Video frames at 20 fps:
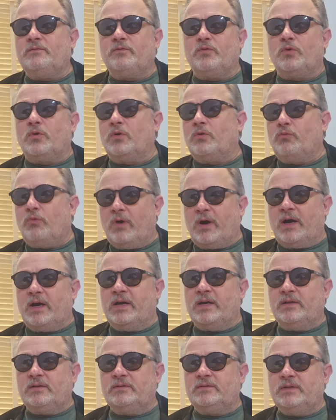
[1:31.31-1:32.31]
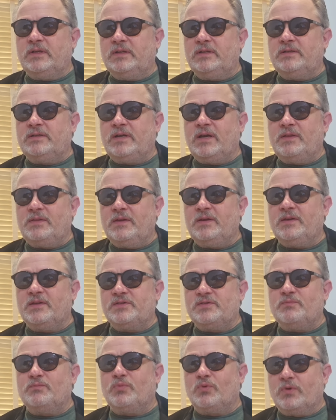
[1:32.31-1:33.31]
for a while, and I think
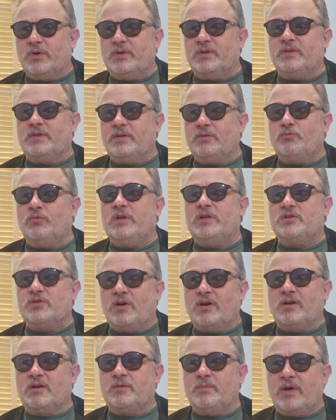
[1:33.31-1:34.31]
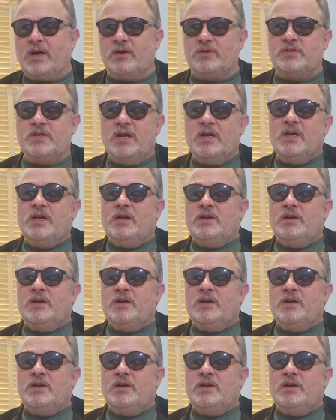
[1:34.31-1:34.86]
it's important that we talk about